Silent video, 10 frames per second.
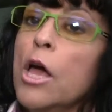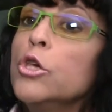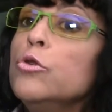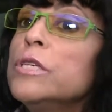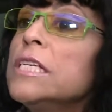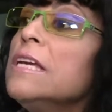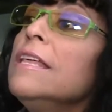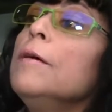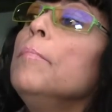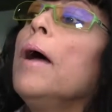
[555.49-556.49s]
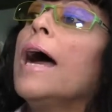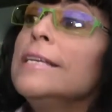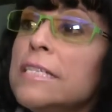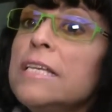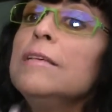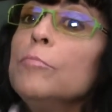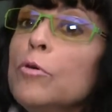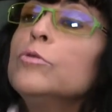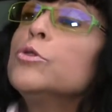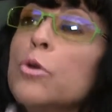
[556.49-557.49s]
You see them, I see them
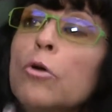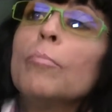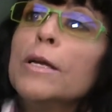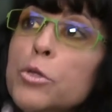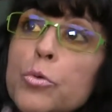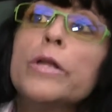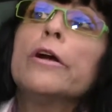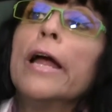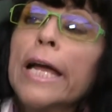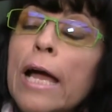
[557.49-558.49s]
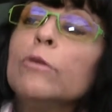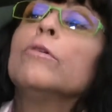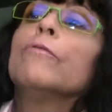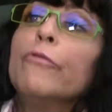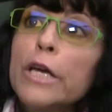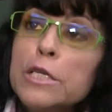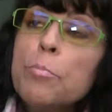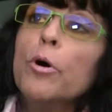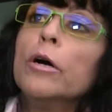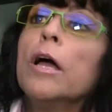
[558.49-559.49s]
on my Twitter account, on
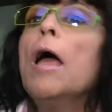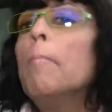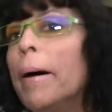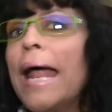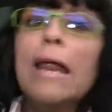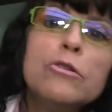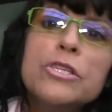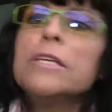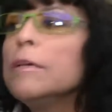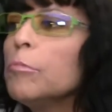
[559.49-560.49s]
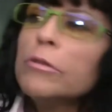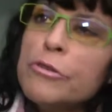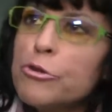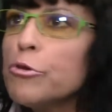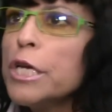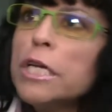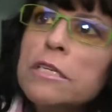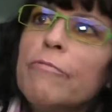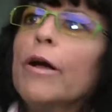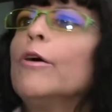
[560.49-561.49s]
Facebook, but I don't see them on the
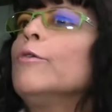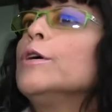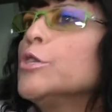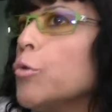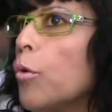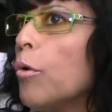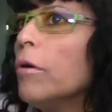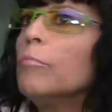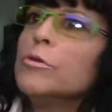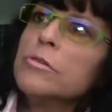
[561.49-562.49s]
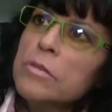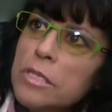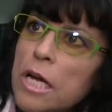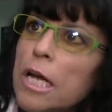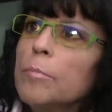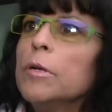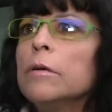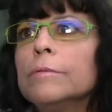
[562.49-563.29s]
streets. If I go to a store most of the time, you know.